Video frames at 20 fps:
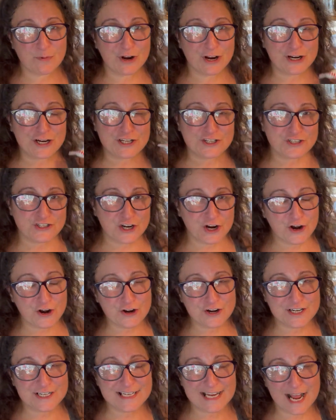We're gonna
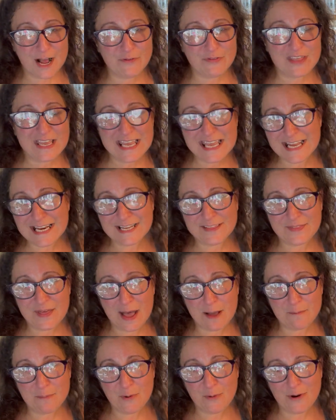turn down the heat at
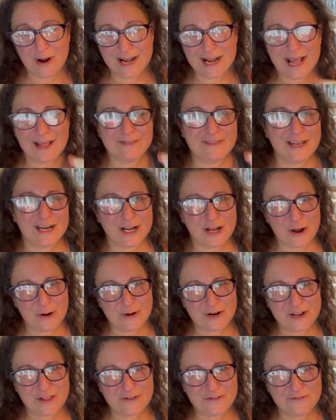that point and let it
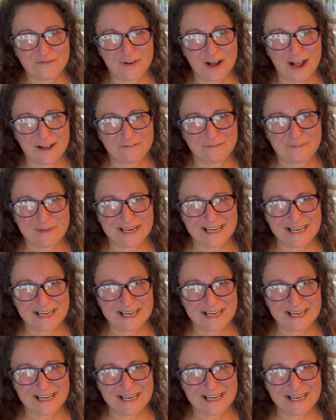go another five